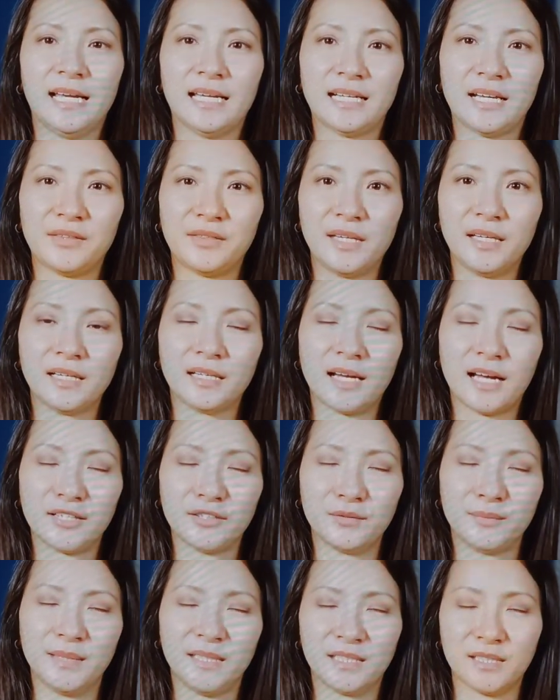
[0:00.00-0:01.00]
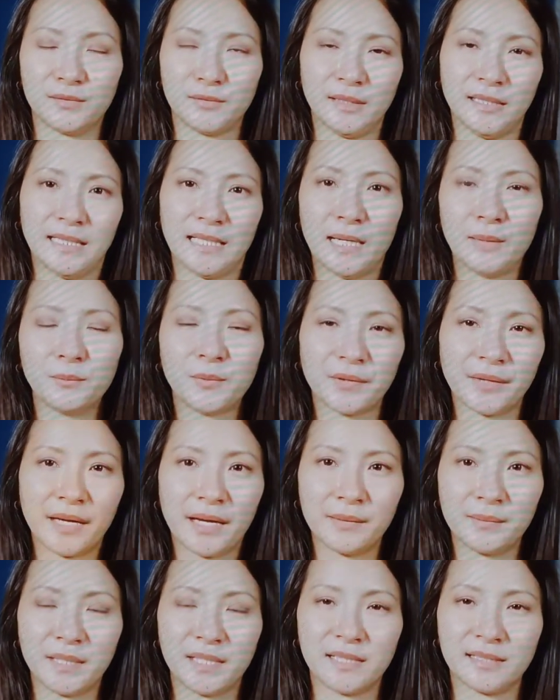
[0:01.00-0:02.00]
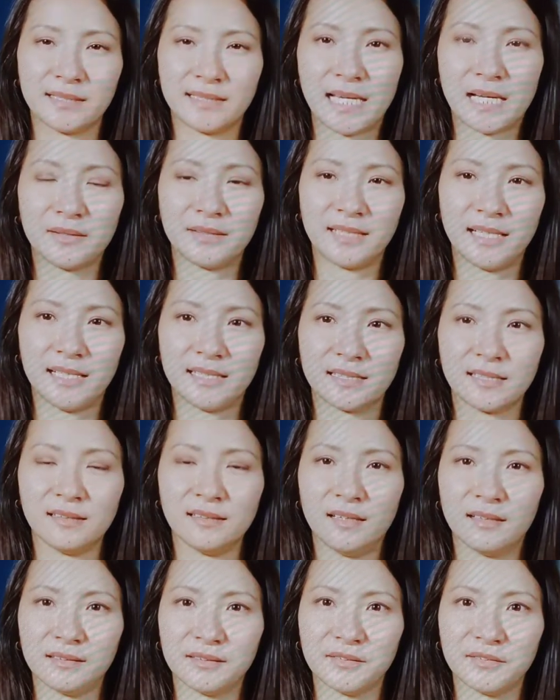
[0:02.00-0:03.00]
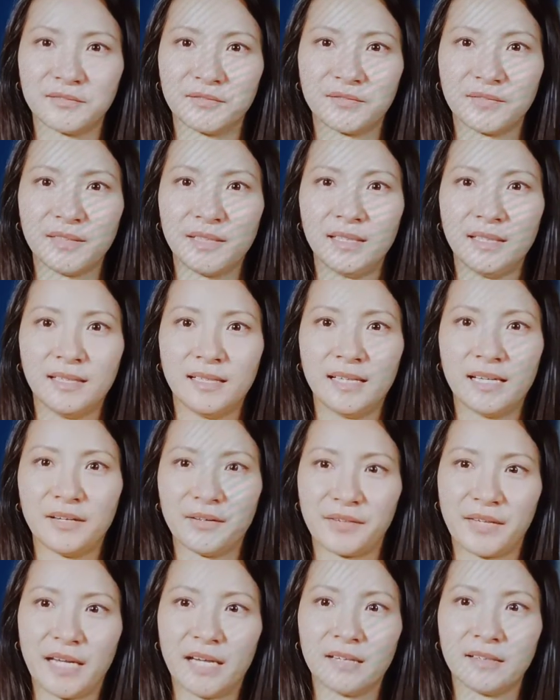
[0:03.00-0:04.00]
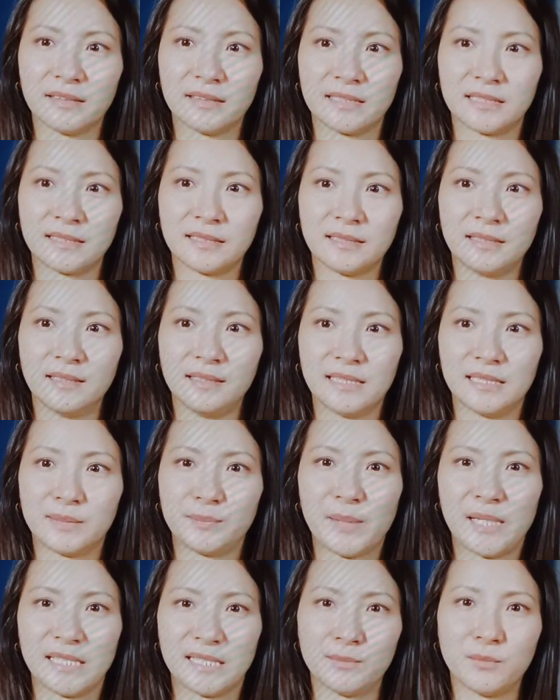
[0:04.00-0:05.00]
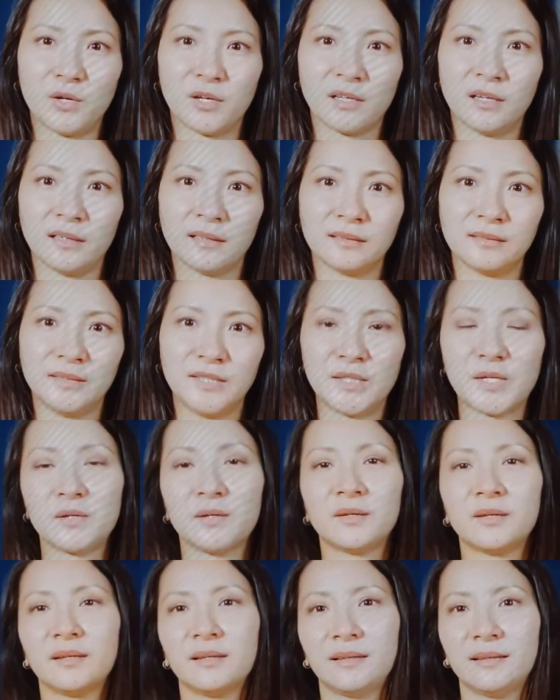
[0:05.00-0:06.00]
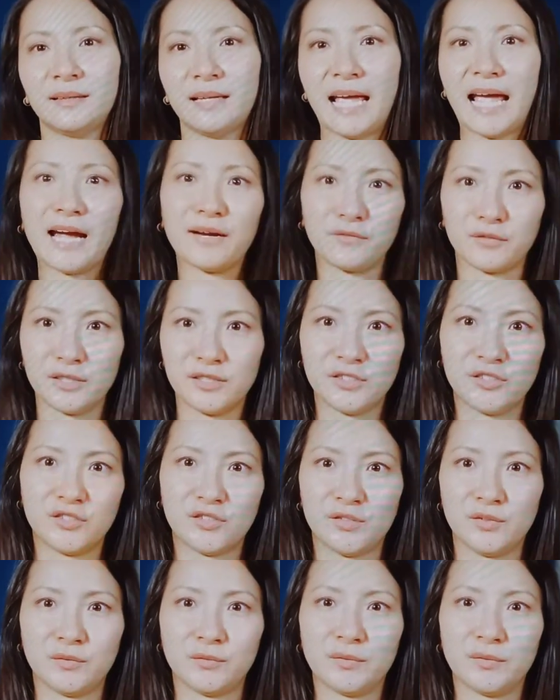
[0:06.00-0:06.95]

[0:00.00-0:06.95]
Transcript: And I think IOB could really help with that because nowadays a lot of healthcare is is based more on, you know, average